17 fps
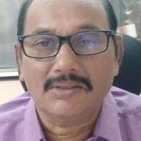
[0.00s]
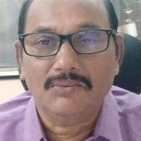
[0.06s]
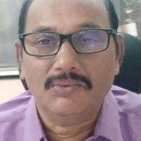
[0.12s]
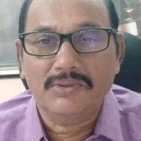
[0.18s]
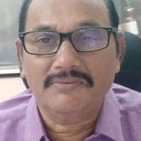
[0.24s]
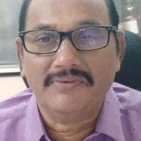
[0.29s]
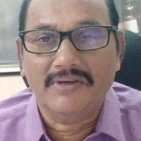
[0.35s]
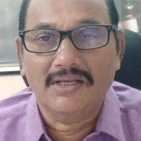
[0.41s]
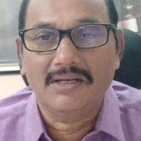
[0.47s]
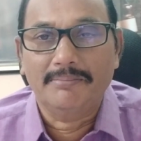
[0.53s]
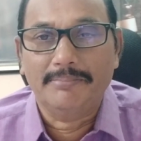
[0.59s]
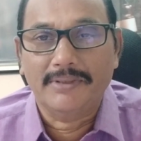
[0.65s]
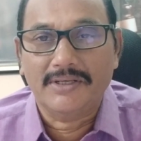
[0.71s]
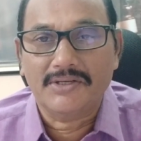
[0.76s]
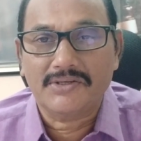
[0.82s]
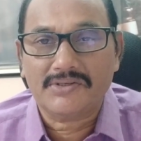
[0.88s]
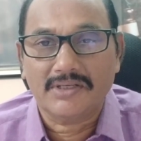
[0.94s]
We file a
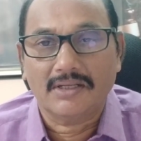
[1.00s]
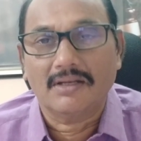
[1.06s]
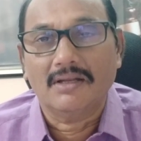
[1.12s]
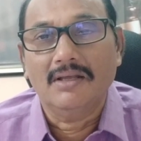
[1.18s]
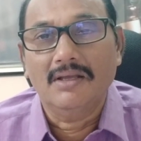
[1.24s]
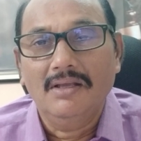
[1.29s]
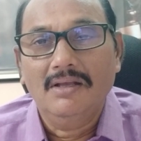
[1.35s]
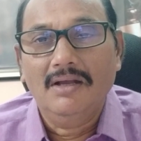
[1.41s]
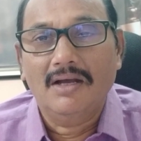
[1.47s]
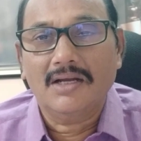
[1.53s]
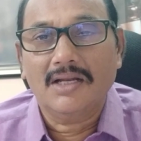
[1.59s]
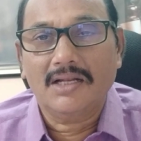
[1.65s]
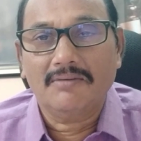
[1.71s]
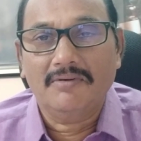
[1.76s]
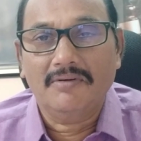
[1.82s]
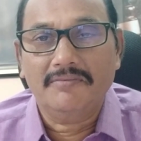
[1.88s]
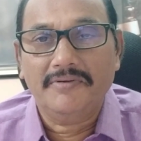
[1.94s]
petition under
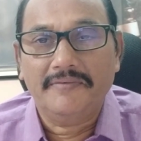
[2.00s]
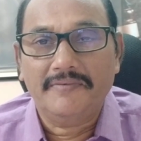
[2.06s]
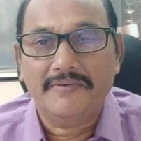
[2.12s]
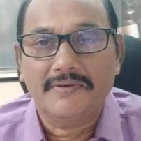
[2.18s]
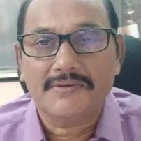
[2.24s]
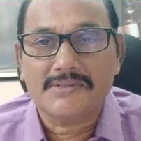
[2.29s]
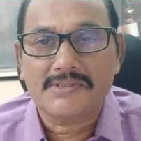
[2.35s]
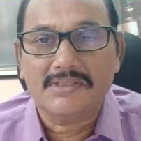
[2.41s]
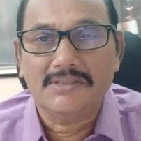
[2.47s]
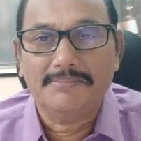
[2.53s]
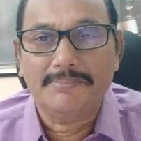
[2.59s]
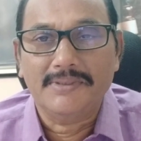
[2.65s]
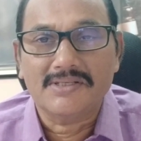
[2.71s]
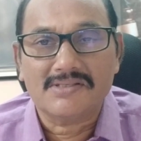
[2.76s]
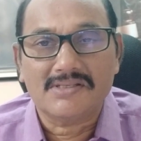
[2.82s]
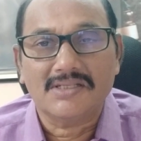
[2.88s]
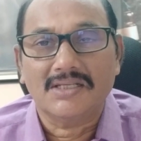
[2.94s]
151
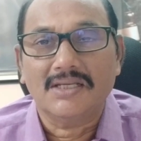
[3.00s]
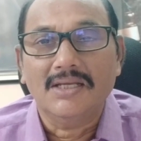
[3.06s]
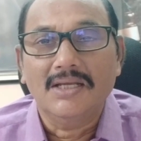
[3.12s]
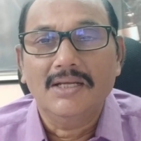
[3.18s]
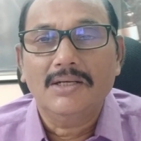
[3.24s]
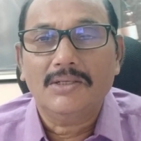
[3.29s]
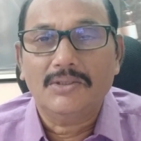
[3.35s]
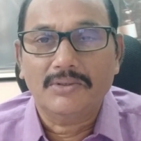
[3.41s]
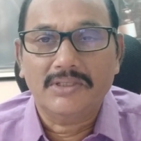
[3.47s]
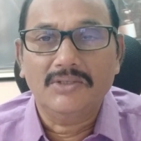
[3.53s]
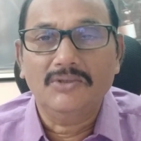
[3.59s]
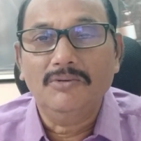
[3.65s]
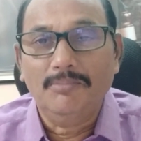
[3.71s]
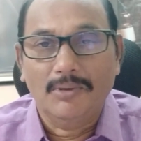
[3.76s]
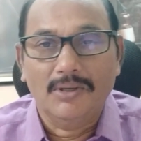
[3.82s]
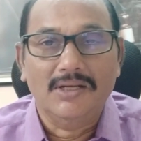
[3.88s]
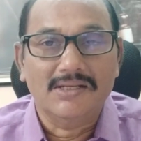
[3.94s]
CPC to give
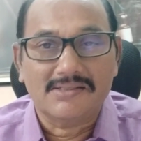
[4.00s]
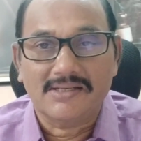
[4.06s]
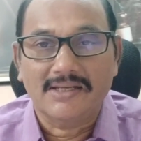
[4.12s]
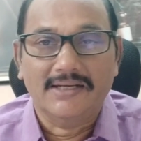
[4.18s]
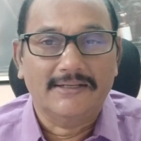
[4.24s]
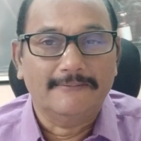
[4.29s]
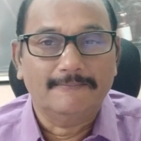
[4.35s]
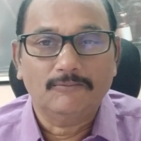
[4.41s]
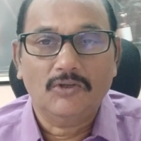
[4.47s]
police aid.